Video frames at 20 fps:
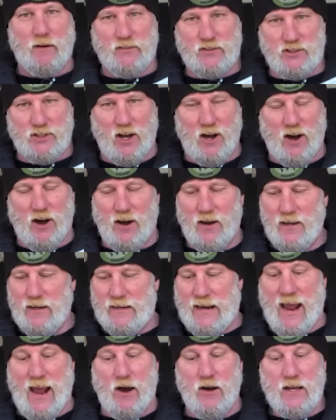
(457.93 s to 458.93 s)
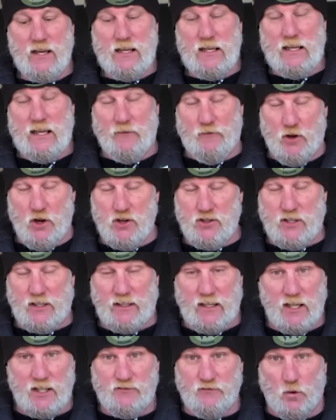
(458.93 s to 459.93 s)
of saw. Now, if you're
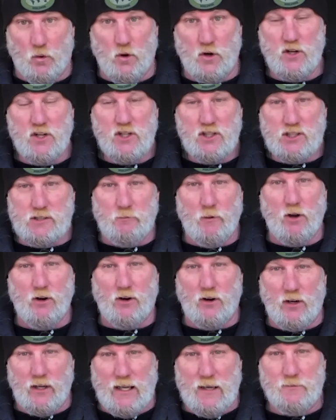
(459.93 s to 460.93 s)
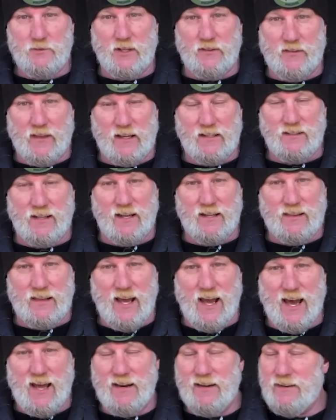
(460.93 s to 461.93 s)
using this for smaller limbs and things like
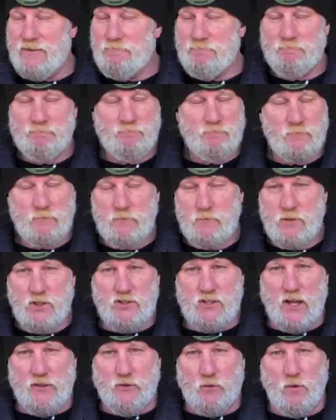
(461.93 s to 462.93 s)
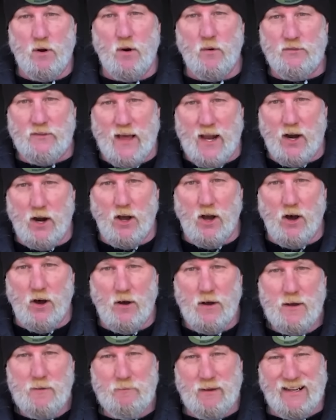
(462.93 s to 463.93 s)
that, there's nothing wrong with that at
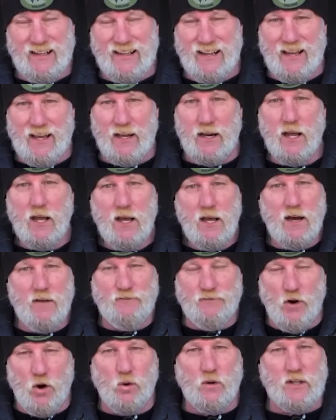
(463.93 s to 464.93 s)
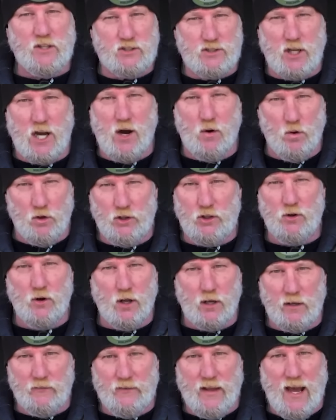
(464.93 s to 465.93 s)
all. But again, a folding saw will do
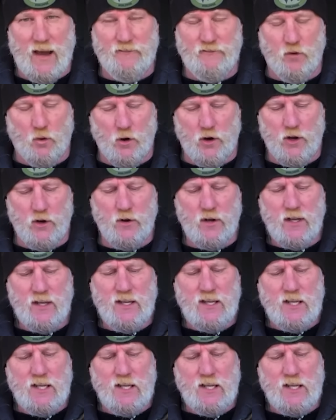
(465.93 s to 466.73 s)
all of that for you.